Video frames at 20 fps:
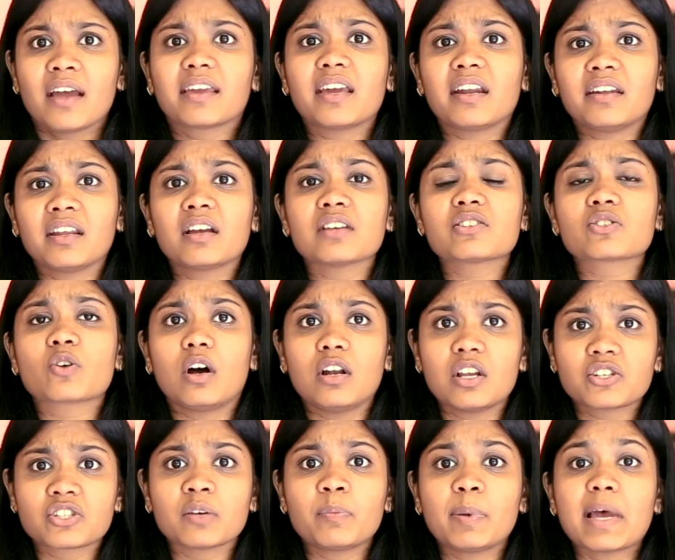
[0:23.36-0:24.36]
Getting a
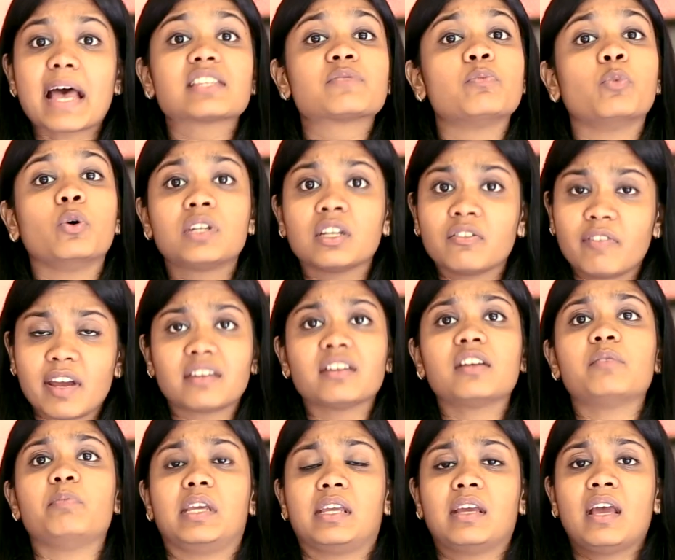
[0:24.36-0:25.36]
scholarship has
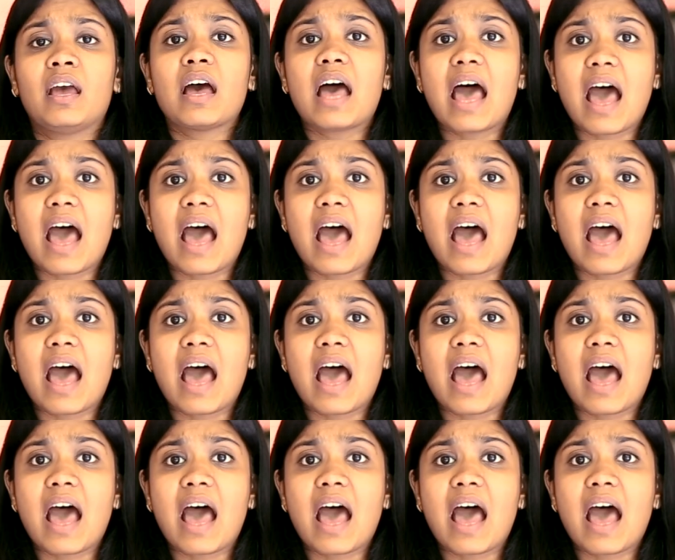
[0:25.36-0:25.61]
motivated me